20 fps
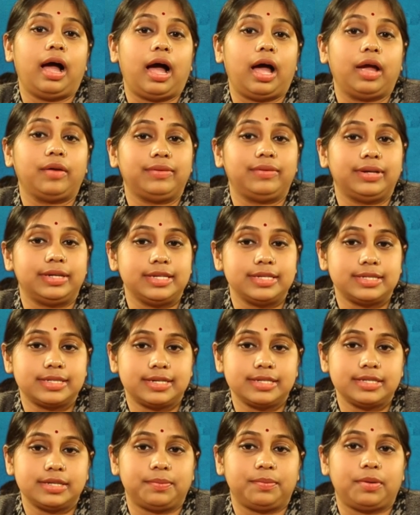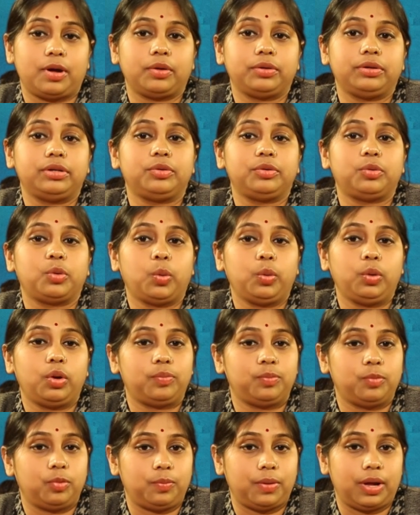I will discuss about the role
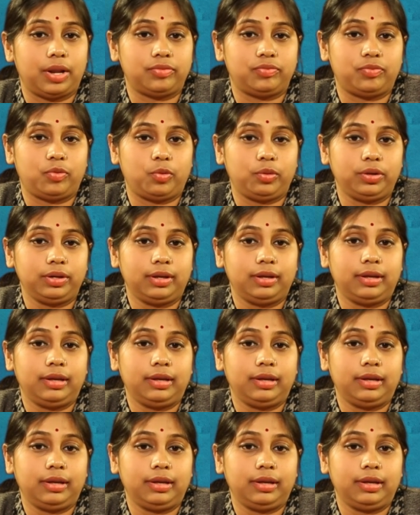of mobile phone